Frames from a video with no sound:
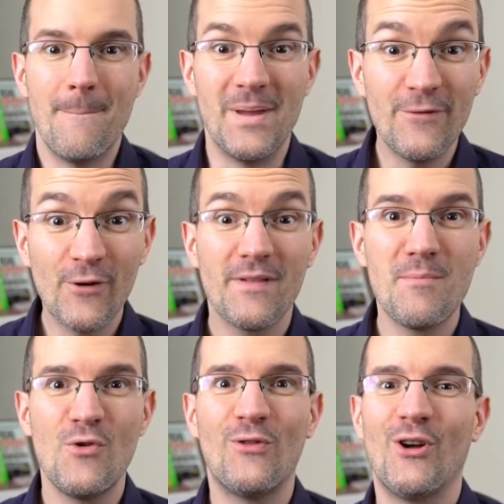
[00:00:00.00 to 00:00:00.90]
Before we
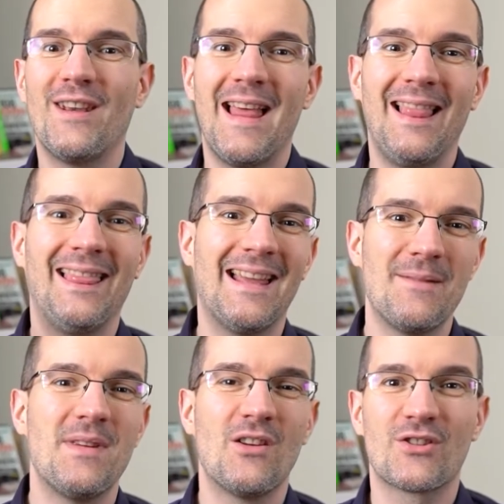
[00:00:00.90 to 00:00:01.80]
move on, let
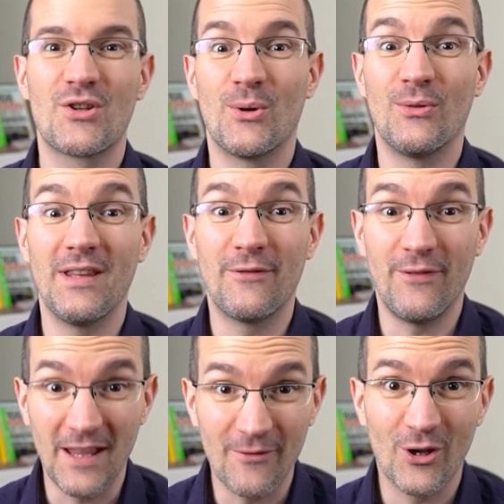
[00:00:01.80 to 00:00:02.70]
me ask you a quick
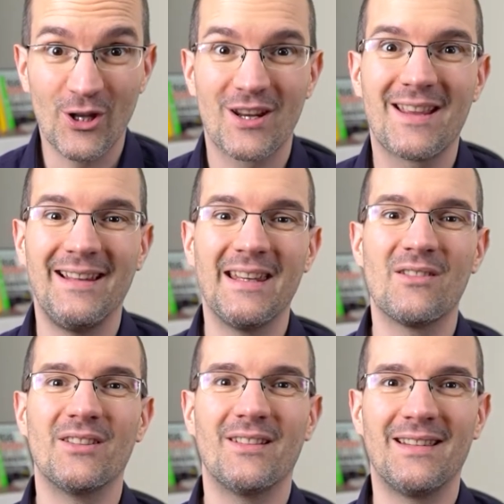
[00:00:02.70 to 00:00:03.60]
favor. Click
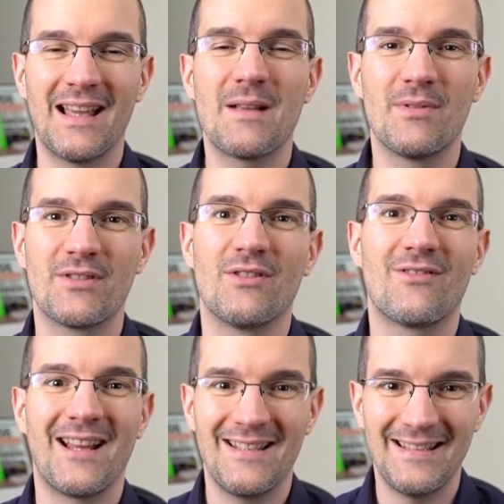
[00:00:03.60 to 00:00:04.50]
on the like button
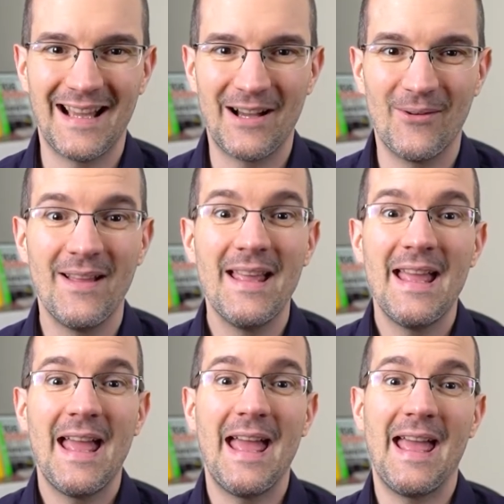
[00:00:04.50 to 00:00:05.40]
right now,
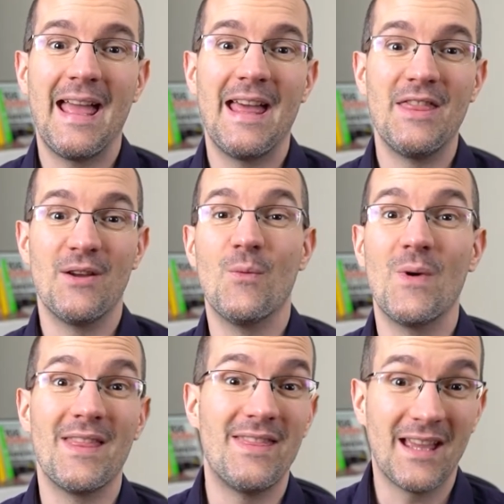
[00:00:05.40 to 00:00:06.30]
and
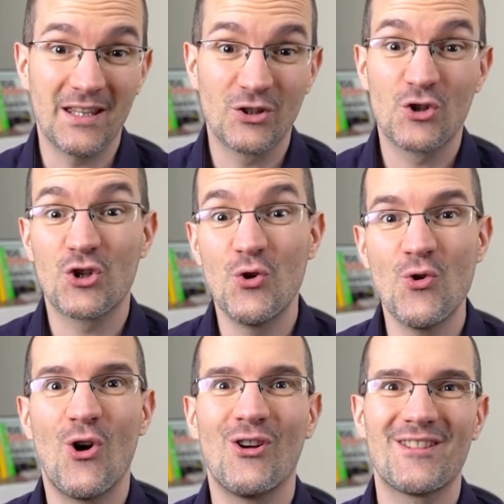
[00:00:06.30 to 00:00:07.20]
with that, show
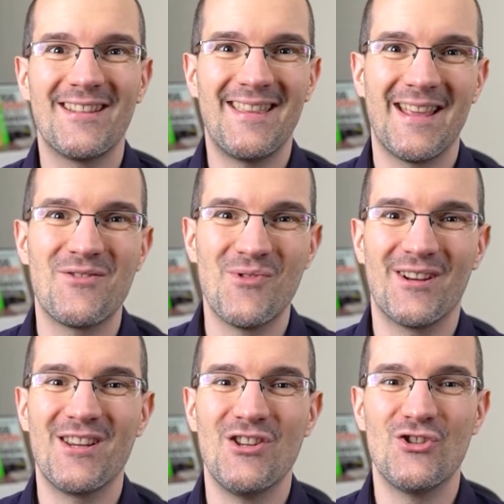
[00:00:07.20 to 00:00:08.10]
us that you are
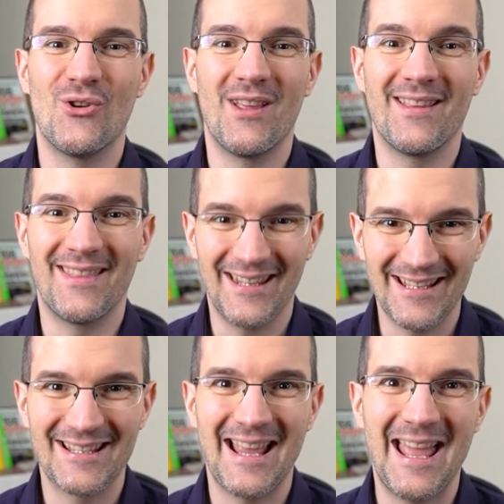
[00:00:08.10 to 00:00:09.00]
enjoying
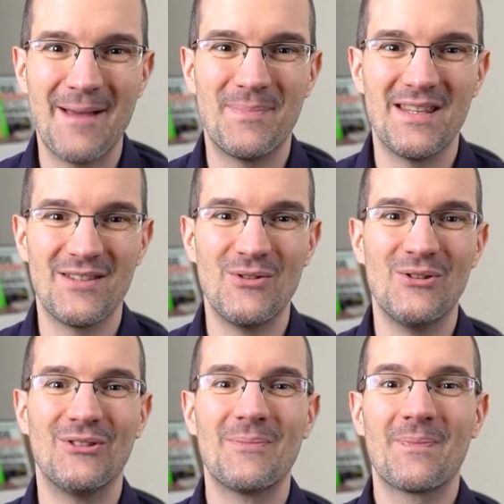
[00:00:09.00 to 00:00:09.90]
this episode.